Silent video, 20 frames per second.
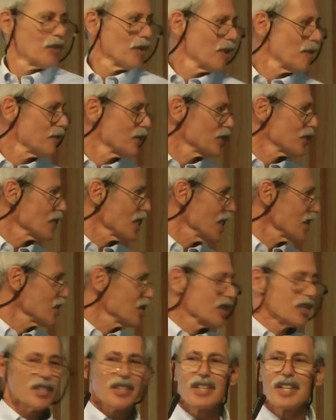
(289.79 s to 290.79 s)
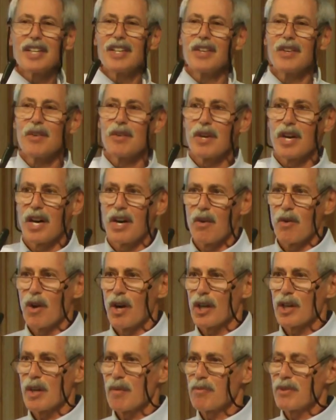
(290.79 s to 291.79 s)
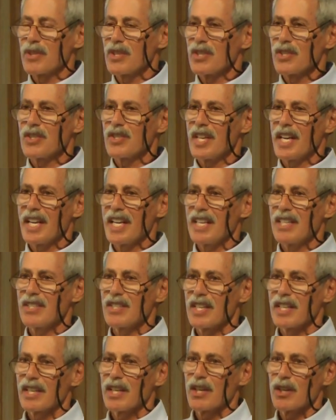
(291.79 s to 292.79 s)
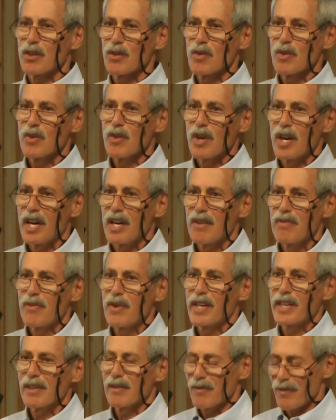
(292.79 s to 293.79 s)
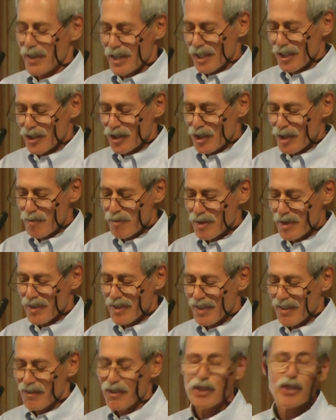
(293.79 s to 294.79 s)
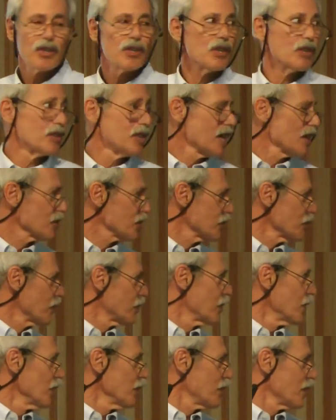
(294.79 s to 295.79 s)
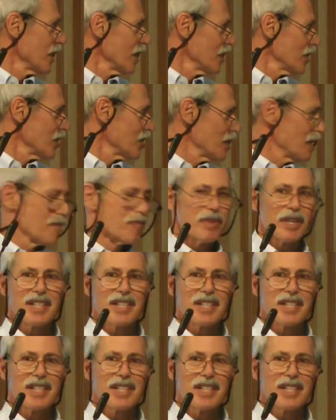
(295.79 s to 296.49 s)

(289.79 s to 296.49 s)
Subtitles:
Reverend Sasha walk up to the stage and get her final fellowship, which now is the full fellowship.